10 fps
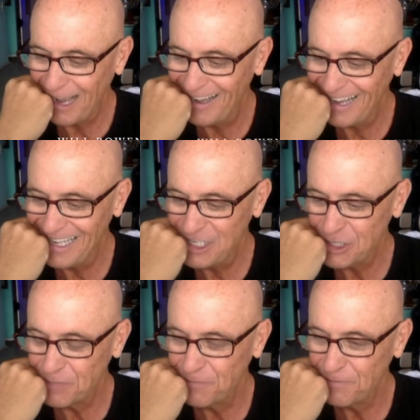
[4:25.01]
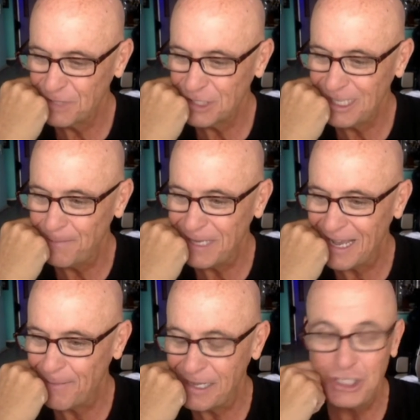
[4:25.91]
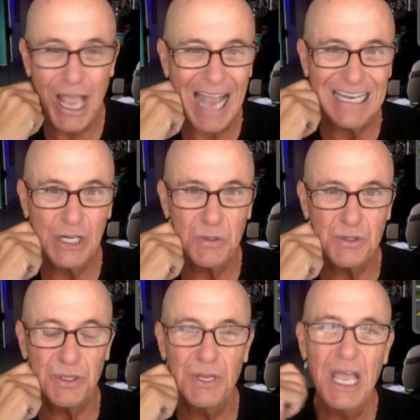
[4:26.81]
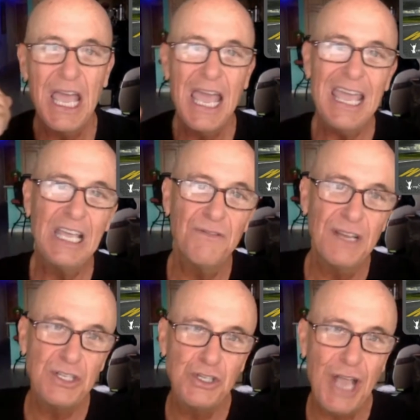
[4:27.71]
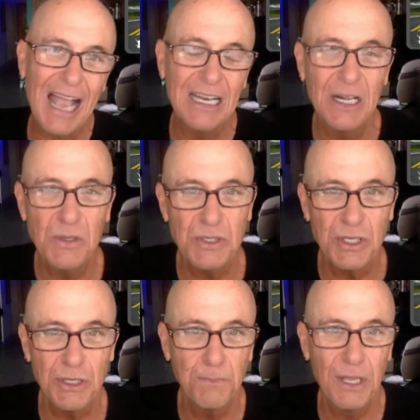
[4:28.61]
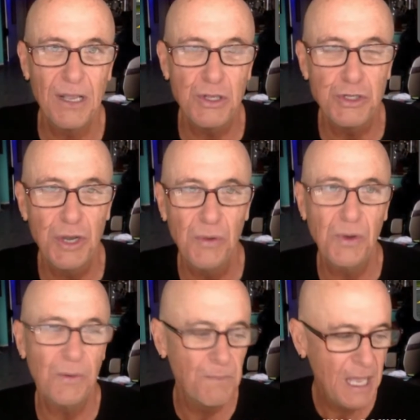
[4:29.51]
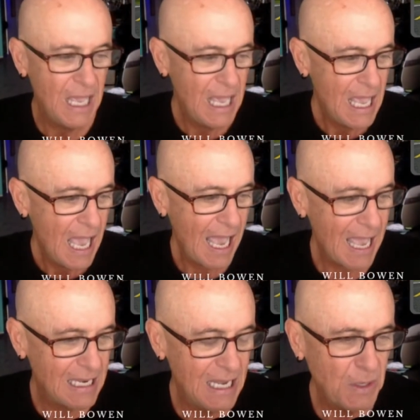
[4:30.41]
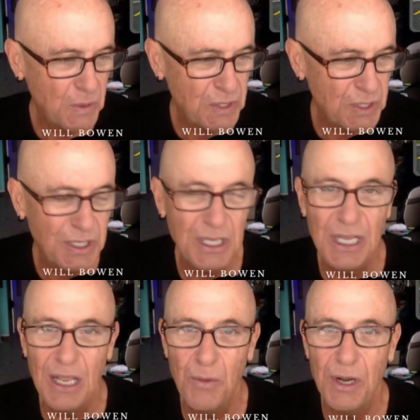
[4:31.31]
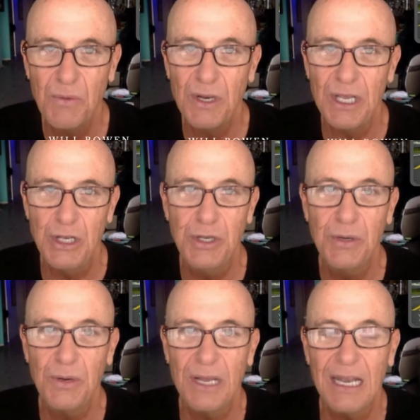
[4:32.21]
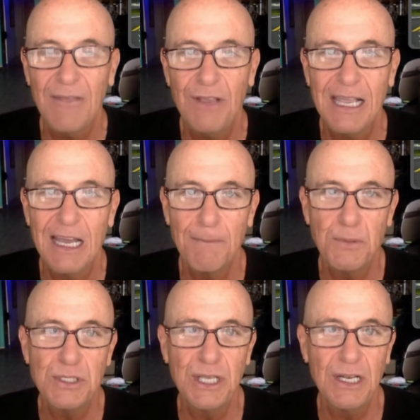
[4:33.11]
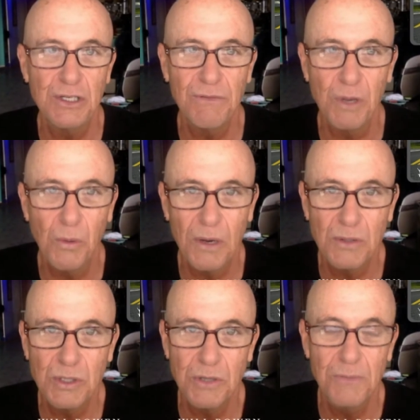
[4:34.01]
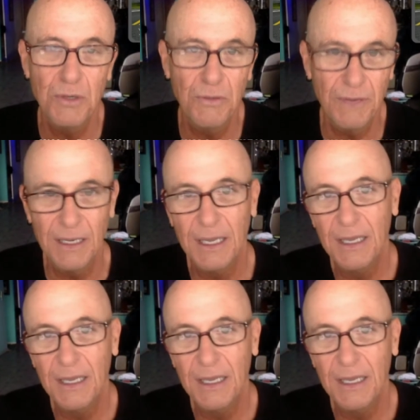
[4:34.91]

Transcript: I, I just slipped out of my Jack Nicholson. He convinced Jack Nicholson to play the Joker. And Nicholson said that he would only do it if he got a percentage of the gross of the movie.